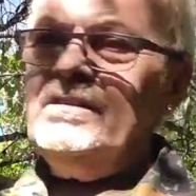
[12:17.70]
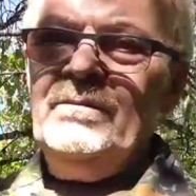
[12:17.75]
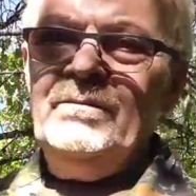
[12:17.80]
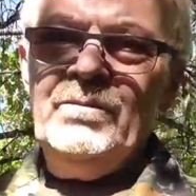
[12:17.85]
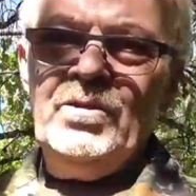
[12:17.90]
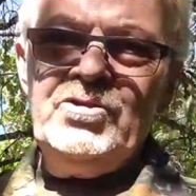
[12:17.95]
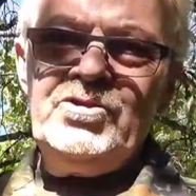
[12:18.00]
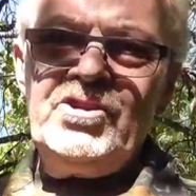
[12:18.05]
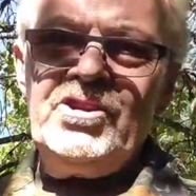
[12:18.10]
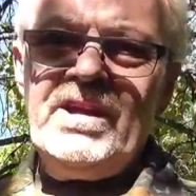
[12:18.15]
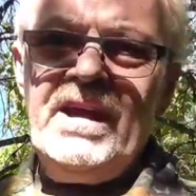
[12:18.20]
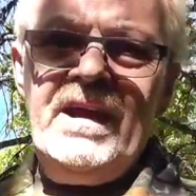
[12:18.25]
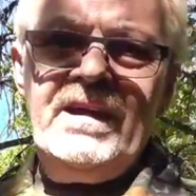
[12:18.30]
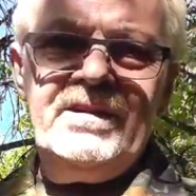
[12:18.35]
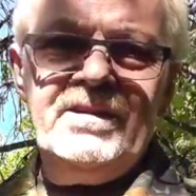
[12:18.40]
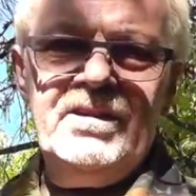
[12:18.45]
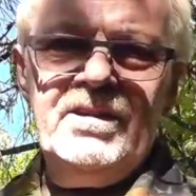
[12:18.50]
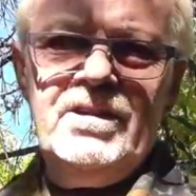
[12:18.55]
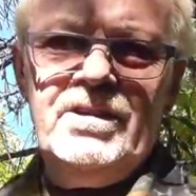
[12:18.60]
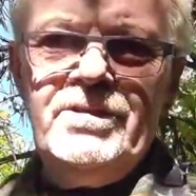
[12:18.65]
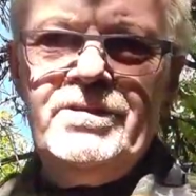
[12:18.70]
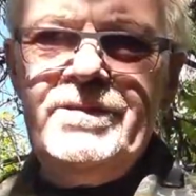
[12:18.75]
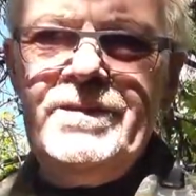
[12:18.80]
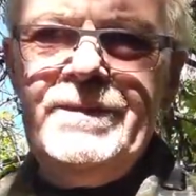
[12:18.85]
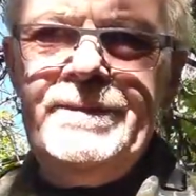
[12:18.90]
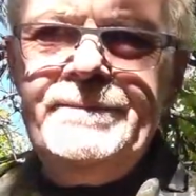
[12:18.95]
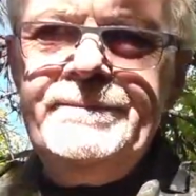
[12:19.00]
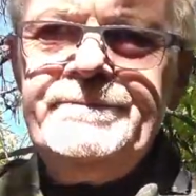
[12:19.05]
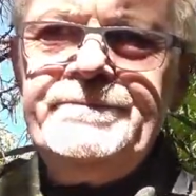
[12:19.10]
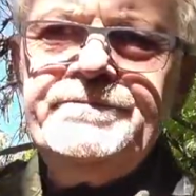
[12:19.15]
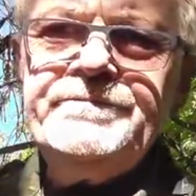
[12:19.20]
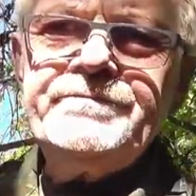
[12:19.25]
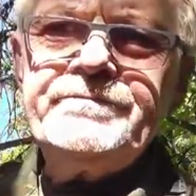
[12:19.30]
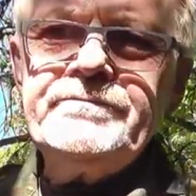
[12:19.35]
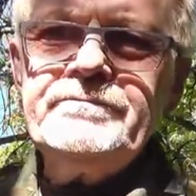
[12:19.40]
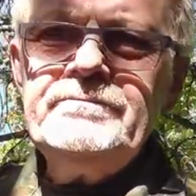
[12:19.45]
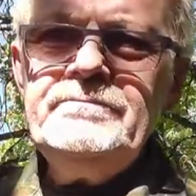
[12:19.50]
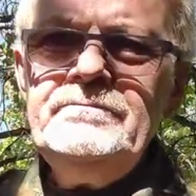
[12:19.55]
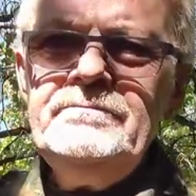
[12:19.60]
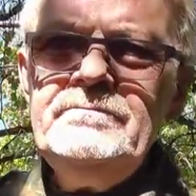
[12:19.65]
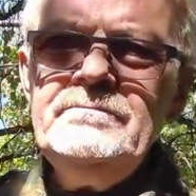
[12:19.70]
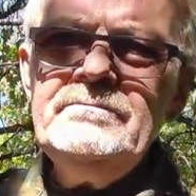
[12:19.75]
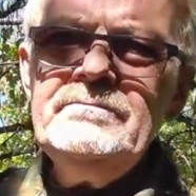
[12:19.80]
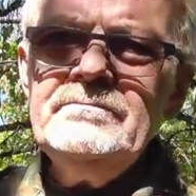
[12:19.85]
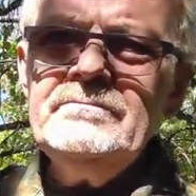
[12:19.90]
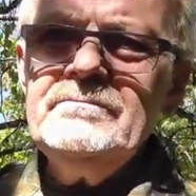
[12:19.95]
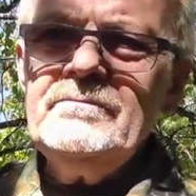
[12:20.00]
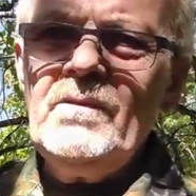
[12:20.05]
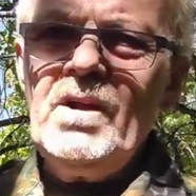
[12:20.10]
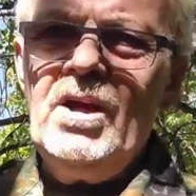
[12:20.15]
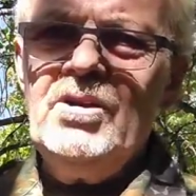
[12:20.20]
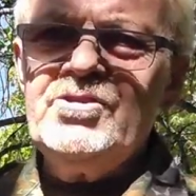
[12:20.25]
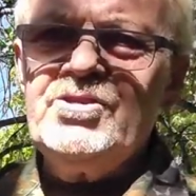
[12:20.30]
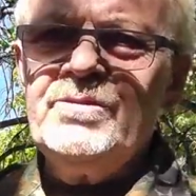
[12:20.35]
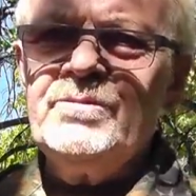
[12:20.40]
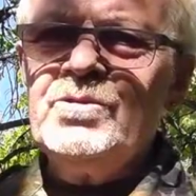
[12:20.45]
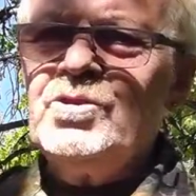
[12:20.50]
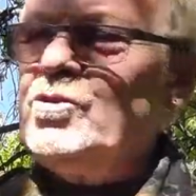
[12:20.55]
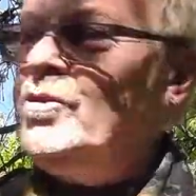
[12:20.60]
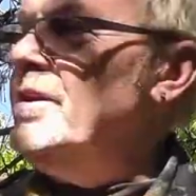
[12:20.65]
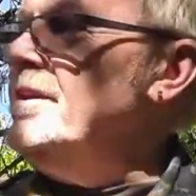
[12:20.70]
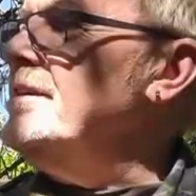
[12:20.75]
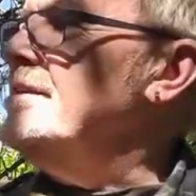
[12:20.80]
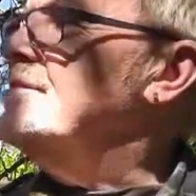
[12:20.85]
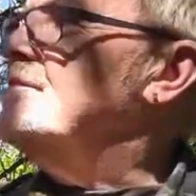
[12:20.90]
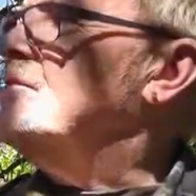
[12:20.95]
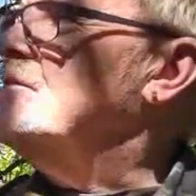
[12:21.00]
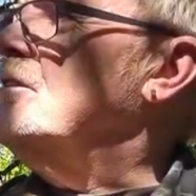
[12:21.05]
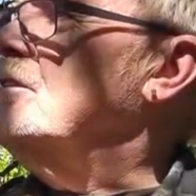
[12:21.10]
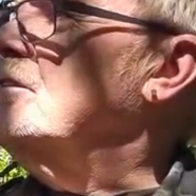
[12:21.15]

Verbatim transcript: muskeg or uh, or some creeks